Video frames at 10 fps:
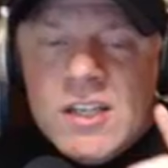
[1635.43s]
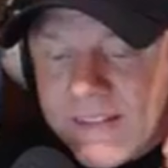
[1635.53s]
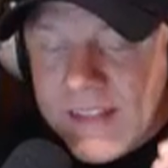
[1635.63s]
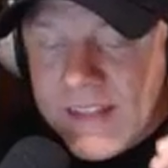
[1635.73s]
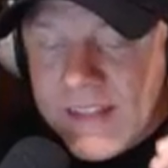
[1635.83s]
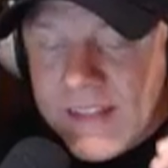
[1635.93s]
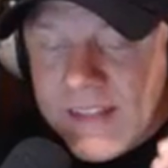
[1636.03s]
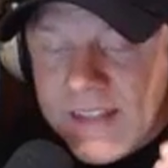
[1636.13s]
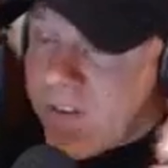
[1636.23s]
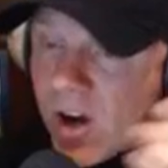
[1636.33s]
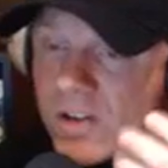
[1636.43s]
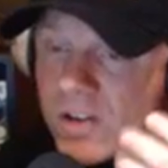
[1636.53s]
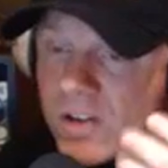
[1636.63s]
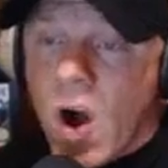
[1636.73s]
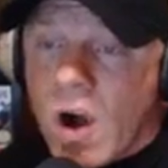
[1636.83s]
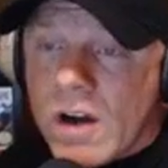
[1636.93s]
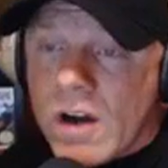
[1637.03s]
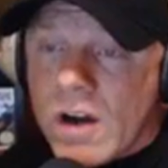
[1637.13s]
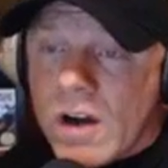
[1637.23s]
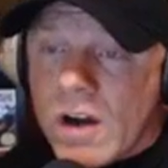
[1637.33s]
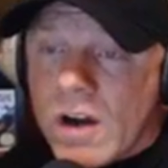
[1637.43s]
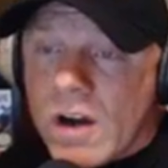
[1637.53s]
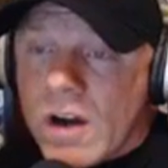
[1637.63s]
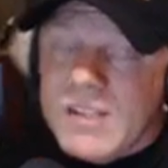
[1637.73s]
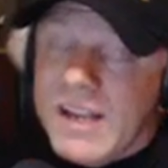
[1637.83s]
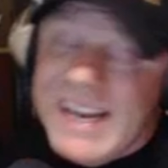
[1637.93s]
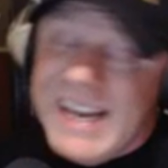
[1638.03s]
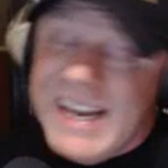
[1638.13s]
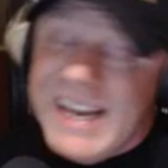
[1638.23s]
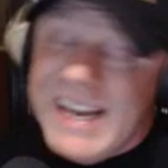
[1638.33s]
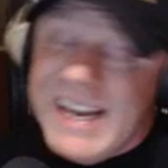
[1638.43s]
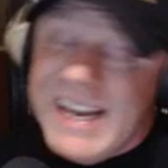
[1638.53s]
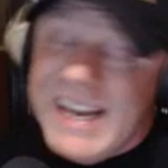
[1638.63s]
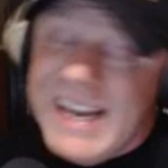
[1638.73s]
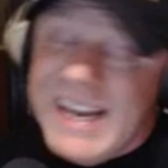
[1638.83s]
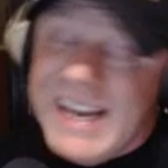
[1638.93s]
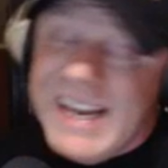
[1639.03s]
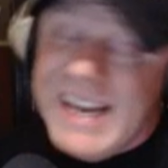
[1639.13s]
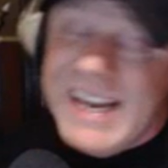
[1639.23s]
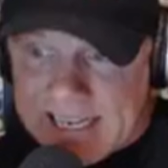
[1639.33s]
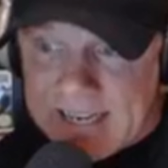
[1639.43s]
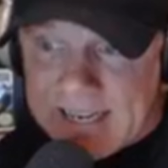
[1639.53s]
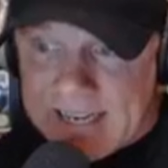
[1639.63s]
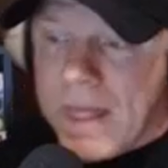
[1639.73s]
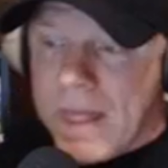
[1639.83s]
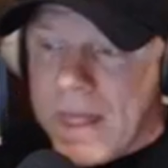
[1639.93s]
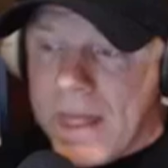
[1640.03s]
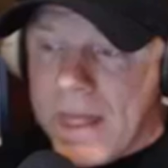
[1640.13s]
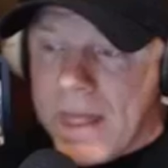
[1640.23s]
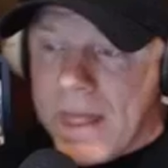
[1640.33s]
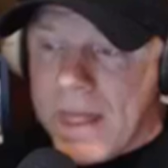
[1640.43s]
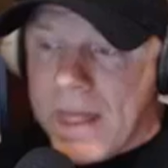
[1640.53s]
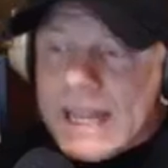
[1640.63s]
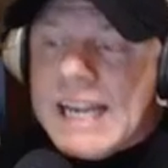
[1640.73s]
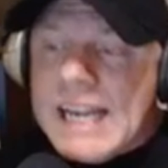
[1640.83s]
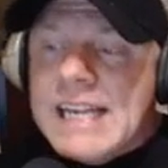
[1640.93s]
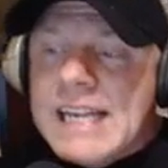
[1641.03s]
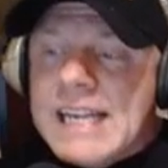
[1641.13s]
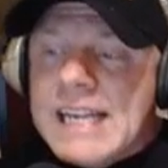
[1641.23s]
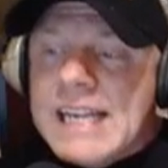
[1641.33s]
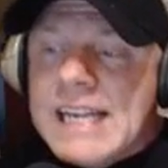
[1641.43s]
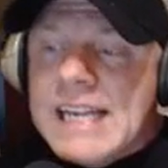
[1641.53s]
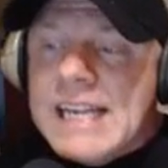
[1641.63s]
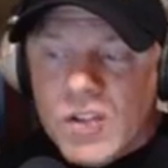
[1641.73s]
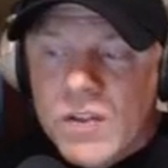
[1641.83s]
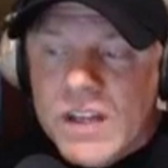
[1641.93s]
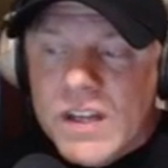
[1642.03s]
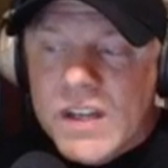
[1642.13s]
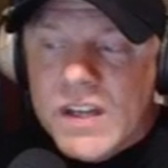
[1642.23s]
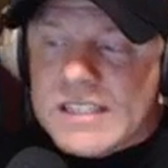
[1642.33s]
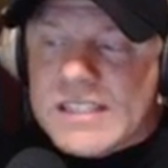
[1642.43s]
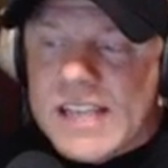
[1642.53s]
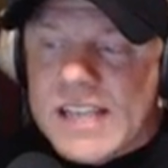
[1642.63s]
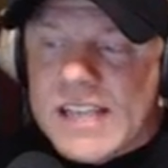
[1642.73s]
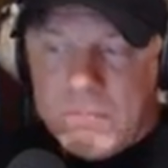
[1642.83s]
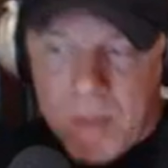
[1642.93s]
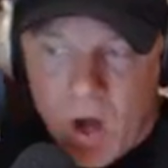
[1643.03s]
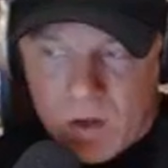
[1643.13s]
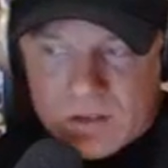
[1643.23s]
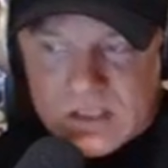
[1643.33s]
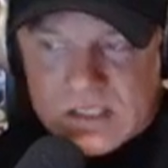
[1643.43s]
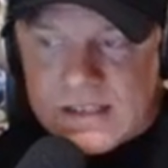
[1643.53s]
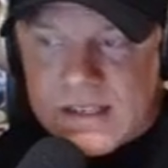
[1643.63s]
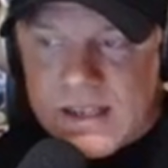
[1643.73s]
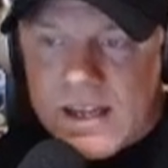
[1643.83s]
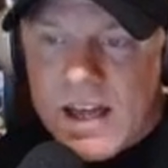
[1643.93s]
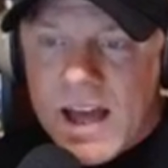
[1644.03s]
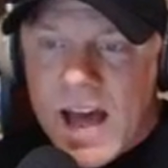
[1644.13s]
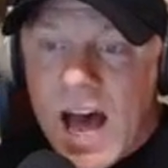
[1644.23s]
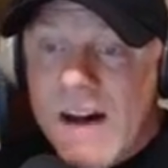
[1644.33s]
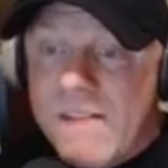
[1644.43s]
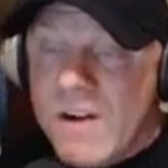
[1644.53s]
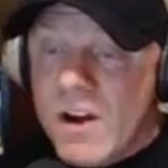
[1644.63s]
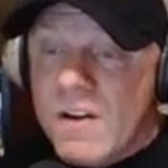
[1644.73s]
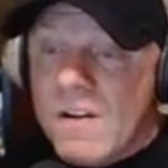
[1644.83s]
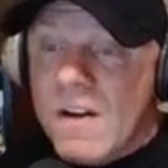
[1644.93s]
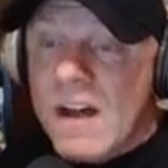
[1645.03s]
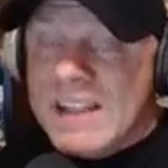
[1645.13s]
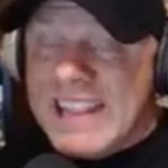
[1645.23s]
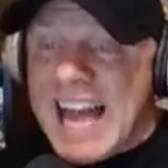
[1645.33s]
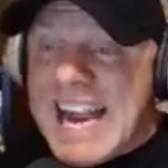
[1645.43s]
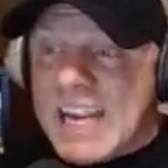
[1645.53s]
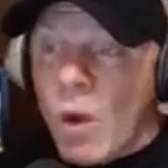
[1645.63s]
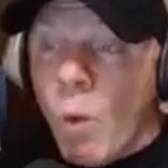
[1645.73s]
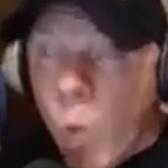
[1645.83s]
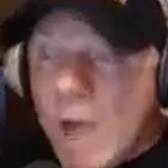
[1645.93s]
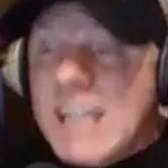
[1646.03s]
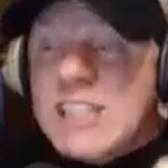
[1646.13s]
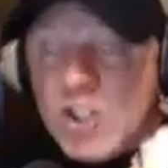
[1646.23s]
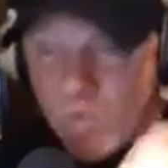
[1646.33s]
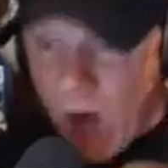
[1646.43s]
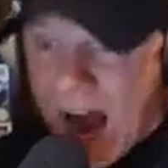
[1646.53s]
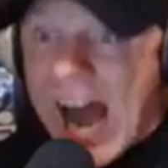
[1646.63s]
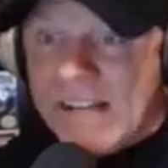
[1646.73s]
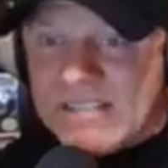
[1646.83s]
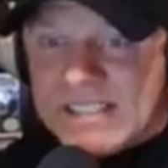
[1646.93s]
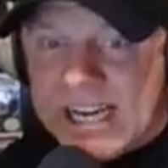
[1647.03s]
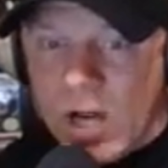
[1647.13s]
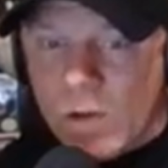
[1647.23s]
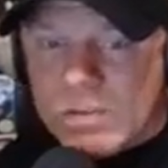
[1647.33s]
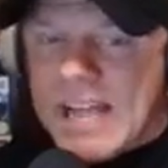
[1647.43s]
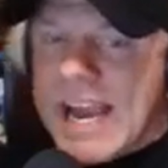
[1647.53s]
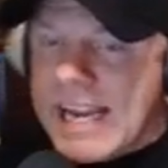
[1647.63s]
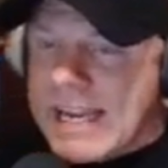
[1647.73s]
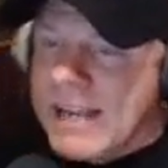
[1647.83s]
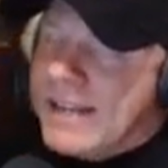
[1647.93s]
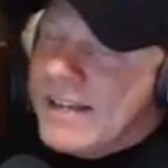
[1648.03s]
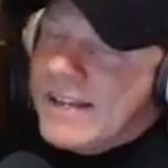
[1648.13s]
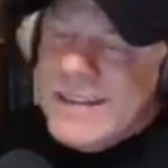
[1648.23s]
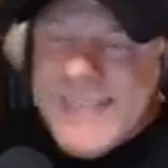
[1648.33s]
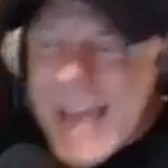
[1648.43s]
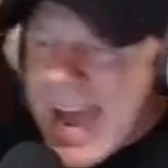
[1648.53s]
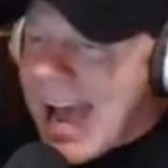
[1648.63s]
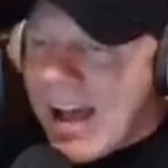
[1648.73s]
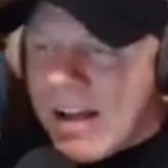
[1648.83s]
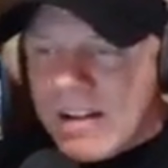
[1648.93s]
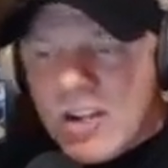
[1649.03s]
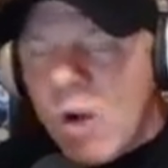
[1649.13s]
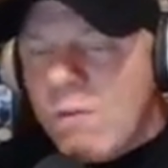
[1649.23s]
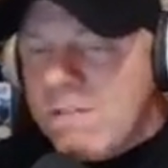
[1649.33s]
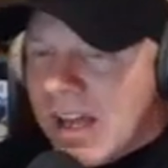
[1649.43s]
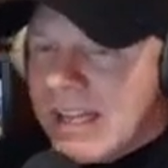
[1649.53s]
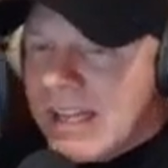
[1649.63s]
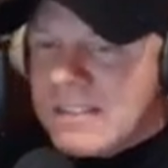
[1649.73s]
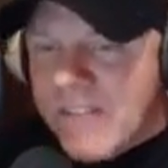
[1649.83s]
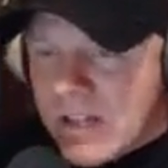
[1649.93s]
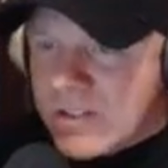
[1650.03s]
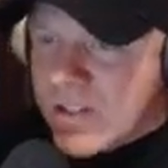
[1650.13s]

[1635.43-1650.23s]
the first arc of Thanos was fantastic. And you really get into the nuts and bolts of, like, what drives Thanos. Like, yeah, you know, villains are